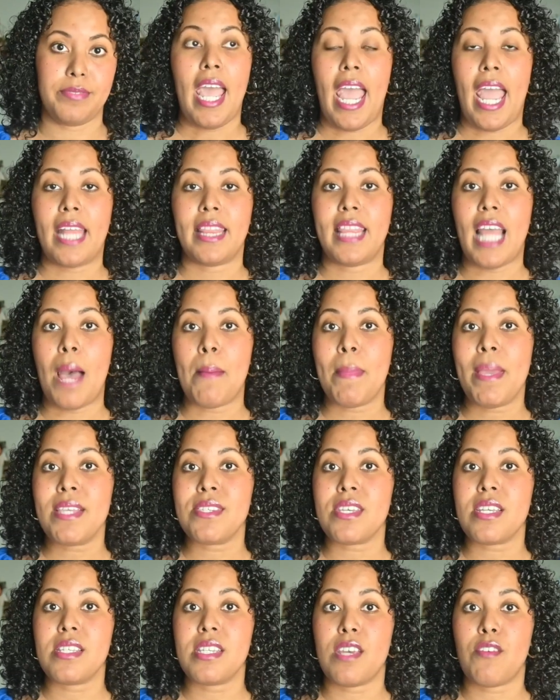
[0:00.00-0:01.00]
And that makes
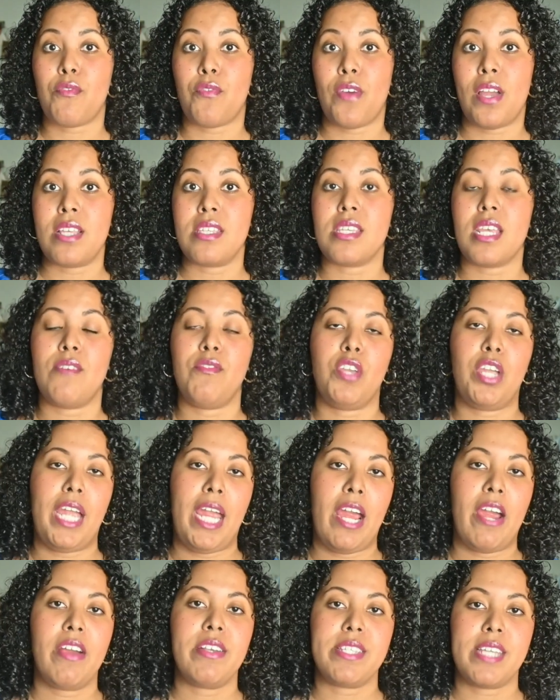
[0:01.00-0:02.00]
a difference if your
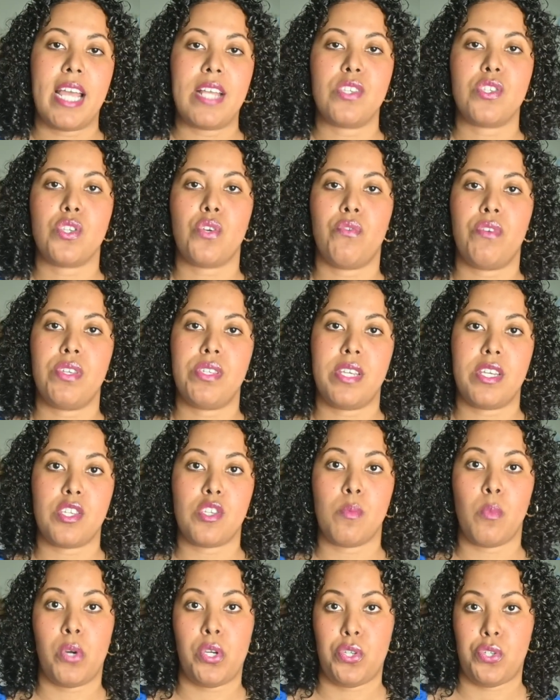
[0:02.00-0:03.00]
hair tends to
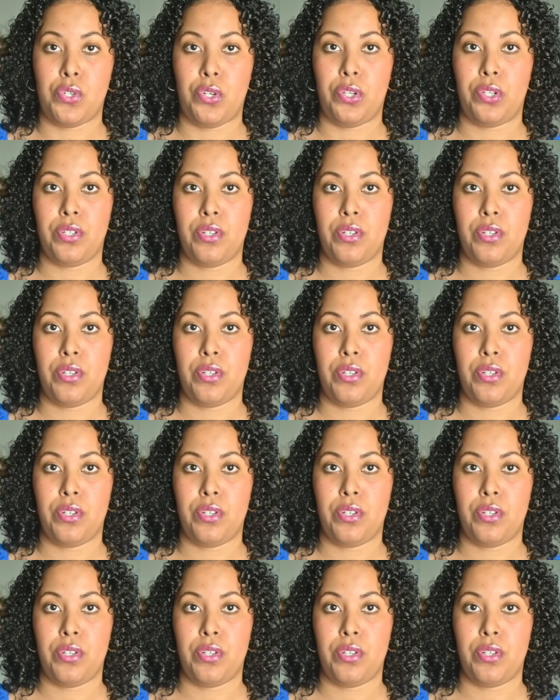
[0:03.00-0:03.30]
resist moisture.